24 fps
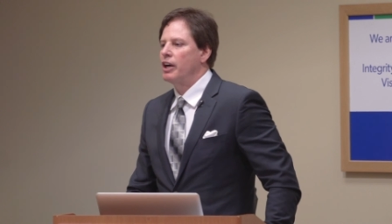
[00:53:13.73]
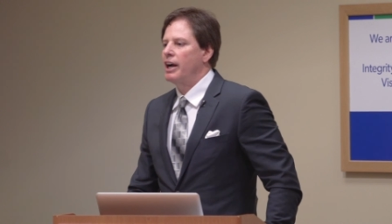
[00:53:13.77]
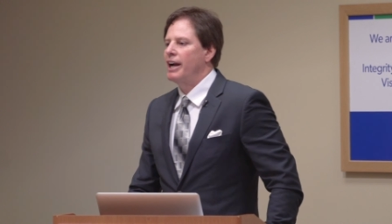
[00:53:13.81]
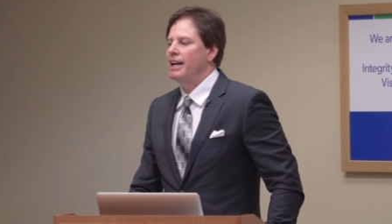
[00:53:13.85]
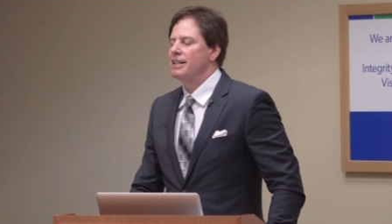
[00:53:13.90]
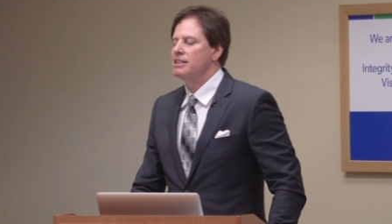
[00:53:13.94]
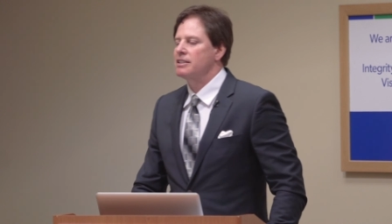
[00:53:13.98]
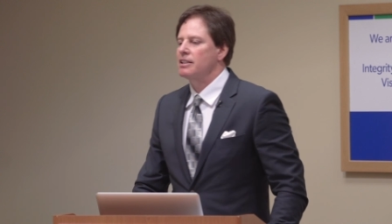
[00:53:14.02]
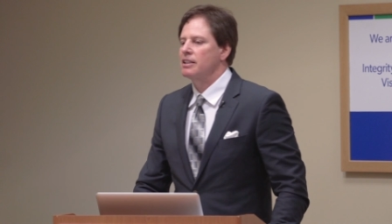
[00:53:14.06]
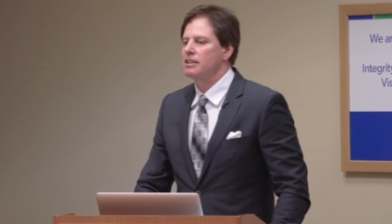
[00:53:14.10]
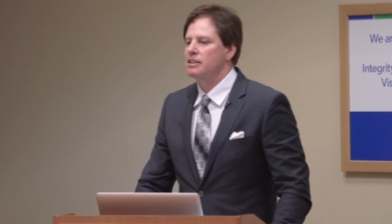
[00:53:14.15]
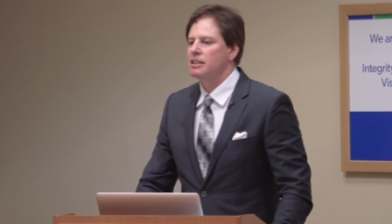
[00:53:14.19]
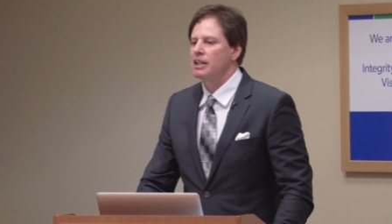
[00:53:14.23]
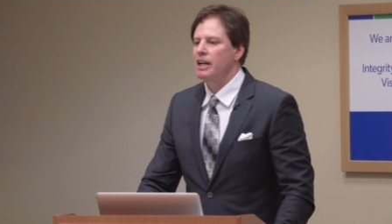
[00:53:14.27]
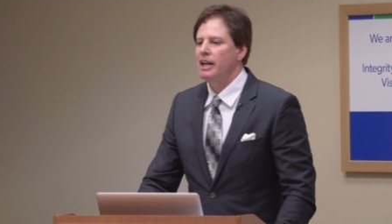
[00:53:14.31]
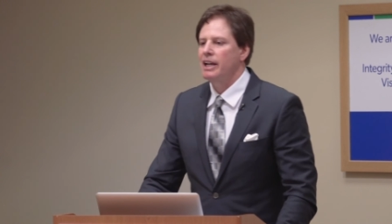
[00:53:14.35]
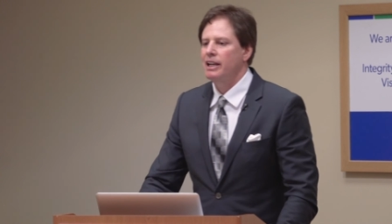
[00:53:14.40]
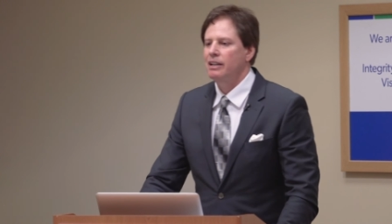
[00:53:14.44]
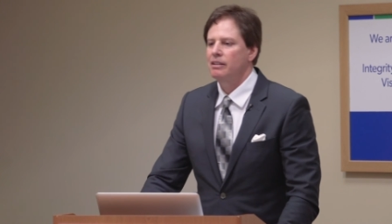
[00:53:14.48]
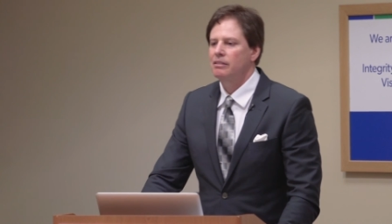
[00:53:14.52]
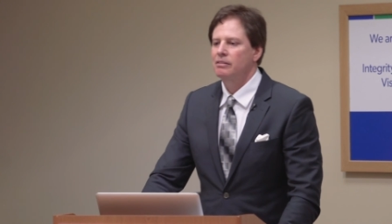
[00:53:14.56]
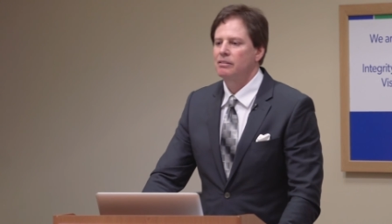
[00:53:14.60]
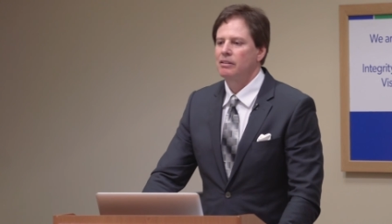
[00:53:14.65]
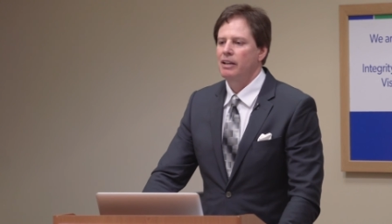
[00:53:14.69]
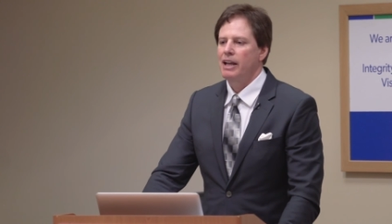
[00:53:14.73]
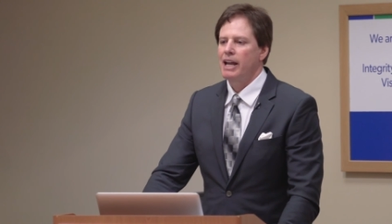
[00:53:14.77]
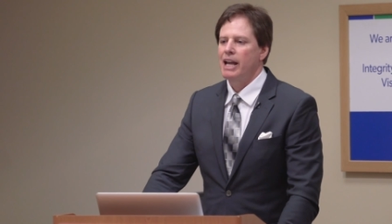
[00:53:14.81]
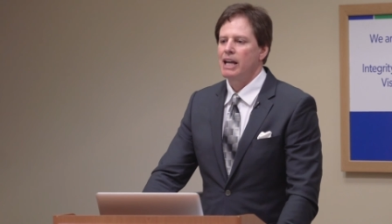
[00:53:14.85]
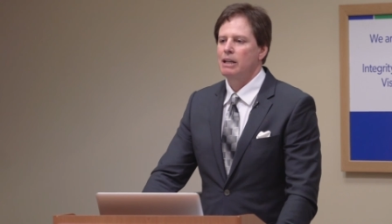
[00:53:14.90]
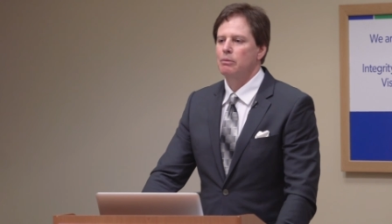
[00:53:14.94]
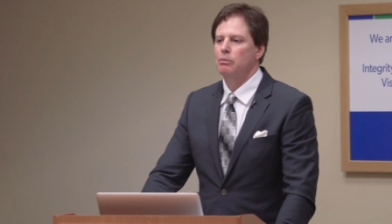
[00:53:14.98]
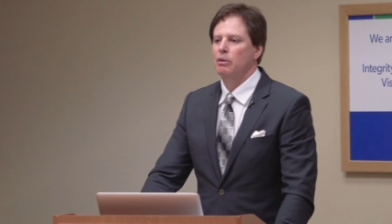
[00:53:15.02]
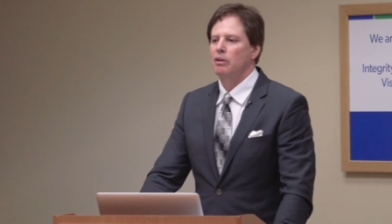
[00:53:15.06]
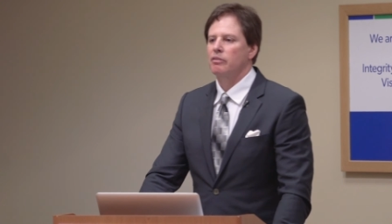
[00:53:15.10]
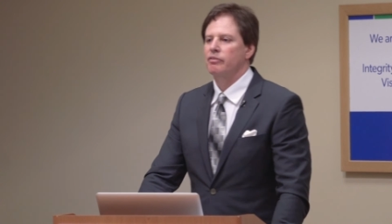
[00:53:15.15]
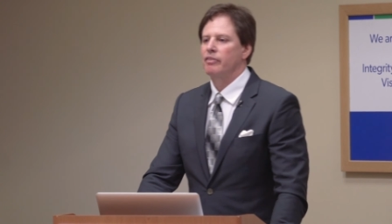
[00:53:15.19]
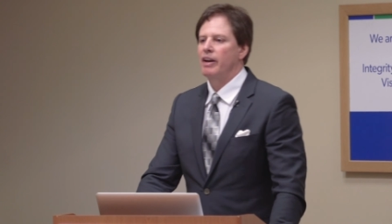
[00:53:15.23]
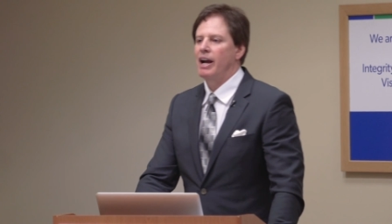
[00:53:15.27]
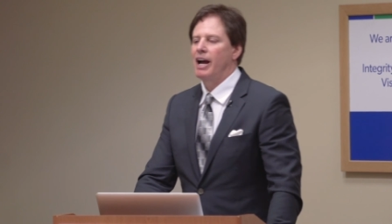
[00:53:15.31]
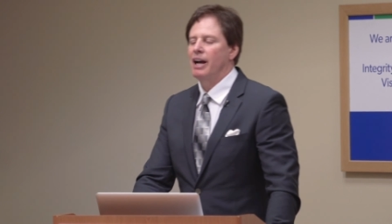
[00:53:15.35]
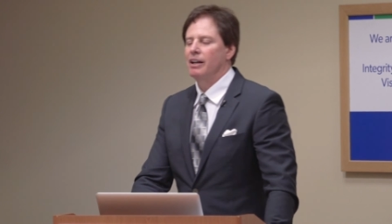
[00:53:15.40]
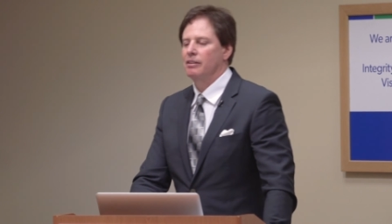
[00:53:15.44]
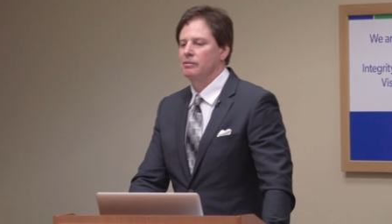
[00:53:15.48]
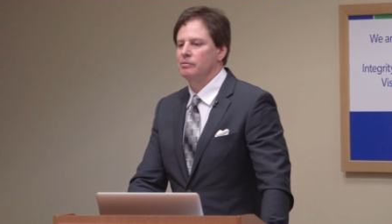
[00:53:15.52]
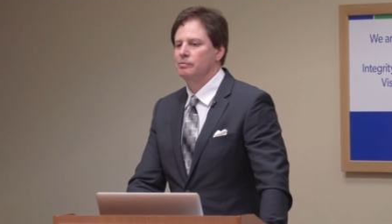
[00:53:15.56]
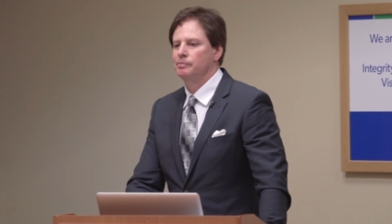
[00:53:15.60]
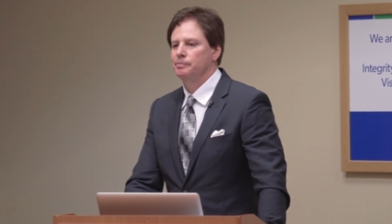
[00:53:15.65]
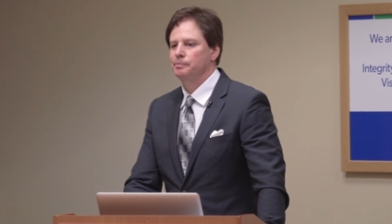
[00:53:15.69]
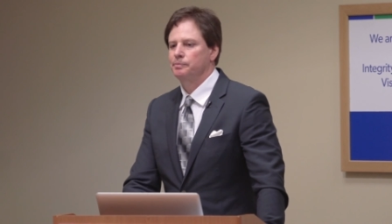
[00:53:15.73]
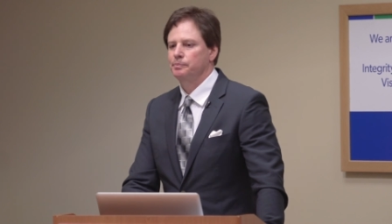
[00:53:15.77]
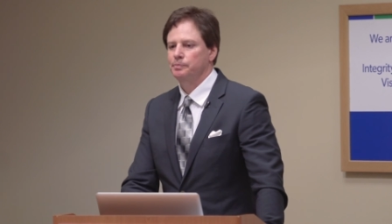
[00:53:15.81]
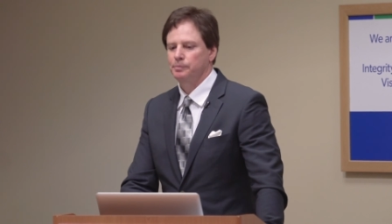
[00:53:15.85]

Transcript: diets contain animal fat.